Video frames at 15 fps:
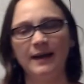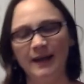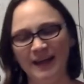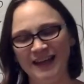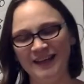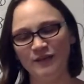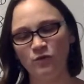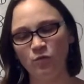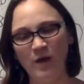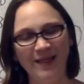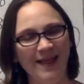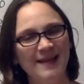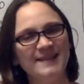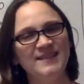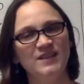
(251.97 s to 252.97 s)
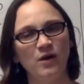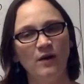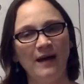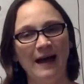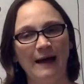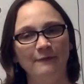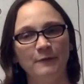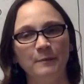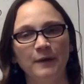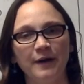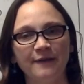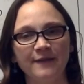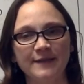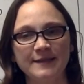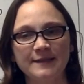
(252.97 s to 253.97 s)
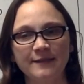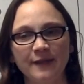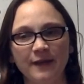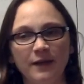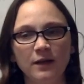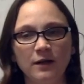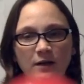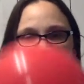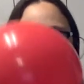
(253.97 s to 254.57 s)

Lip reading: And while I don't have a perfect sphere,